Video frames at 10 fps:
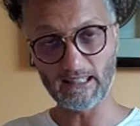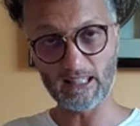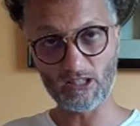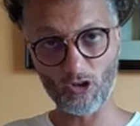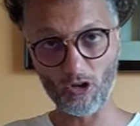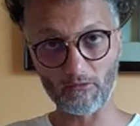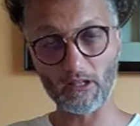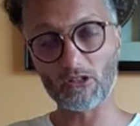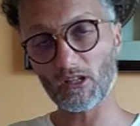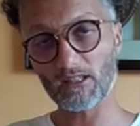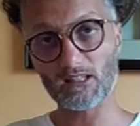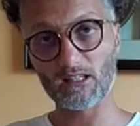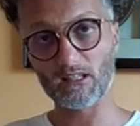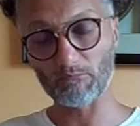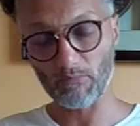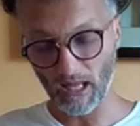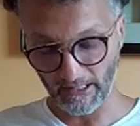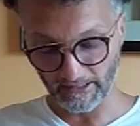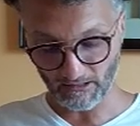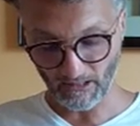deserve. And justice is
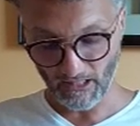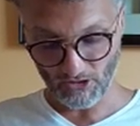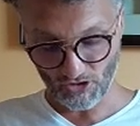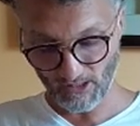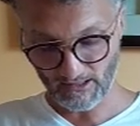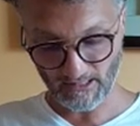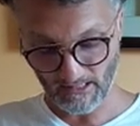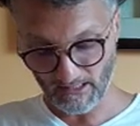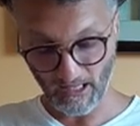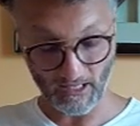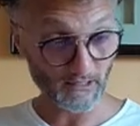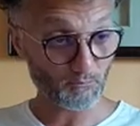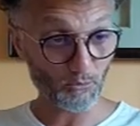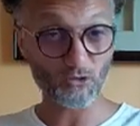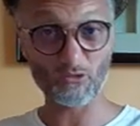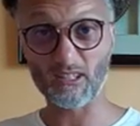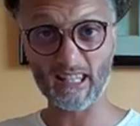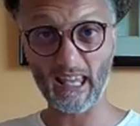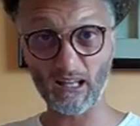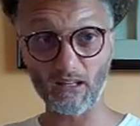blind. Justice is there. It put you on a
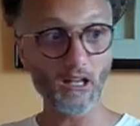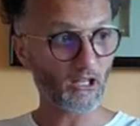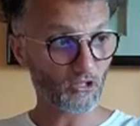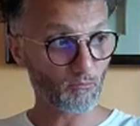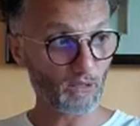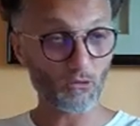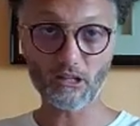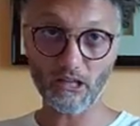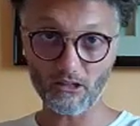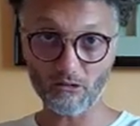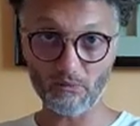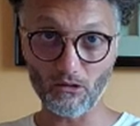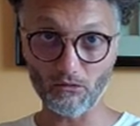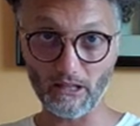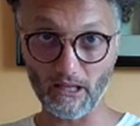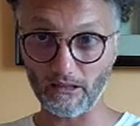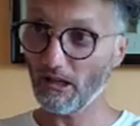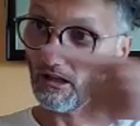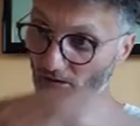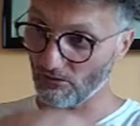scale. You belong here, you belong there.
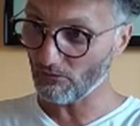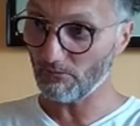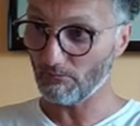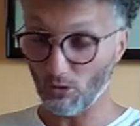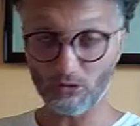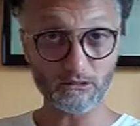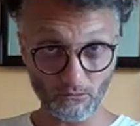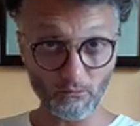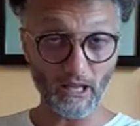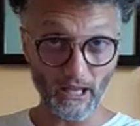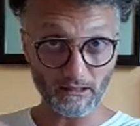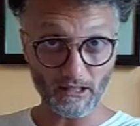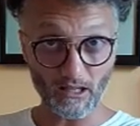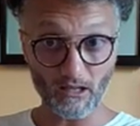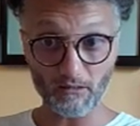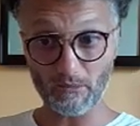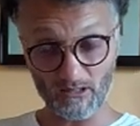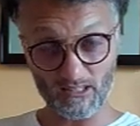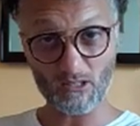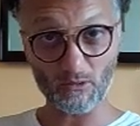You got to get here
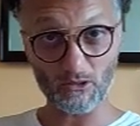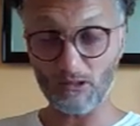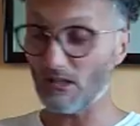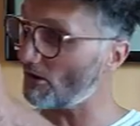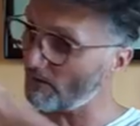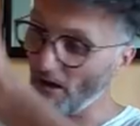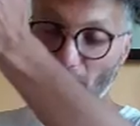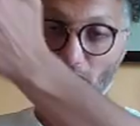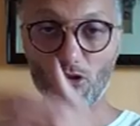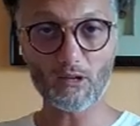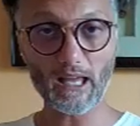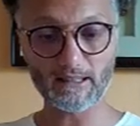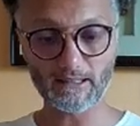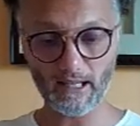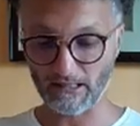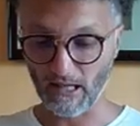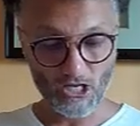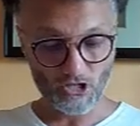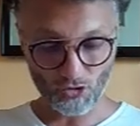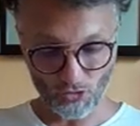because that's what you deserve. You get that.
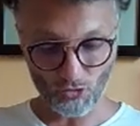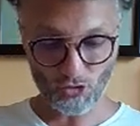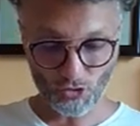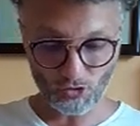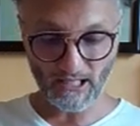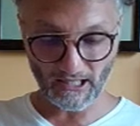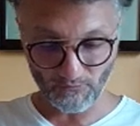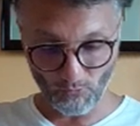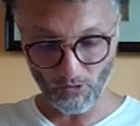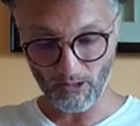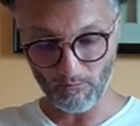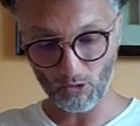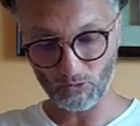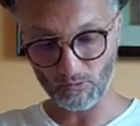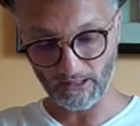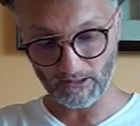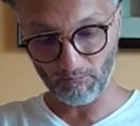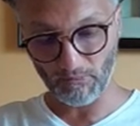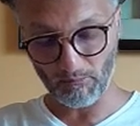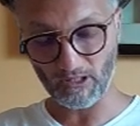So you should not worry about what other
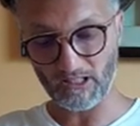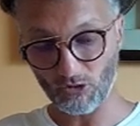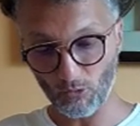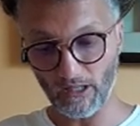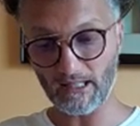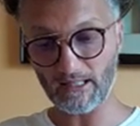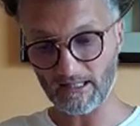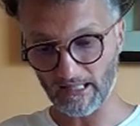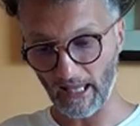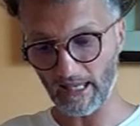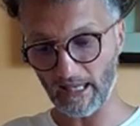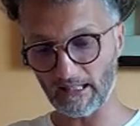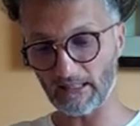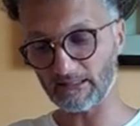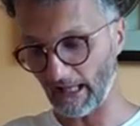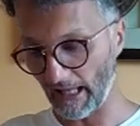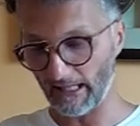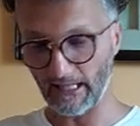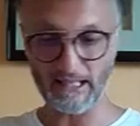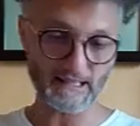people are doing, saying,
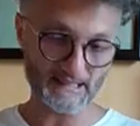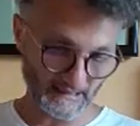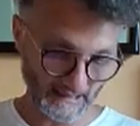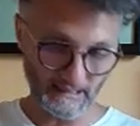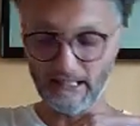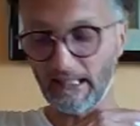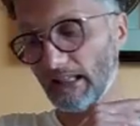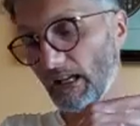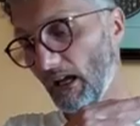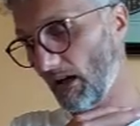taking, stealing,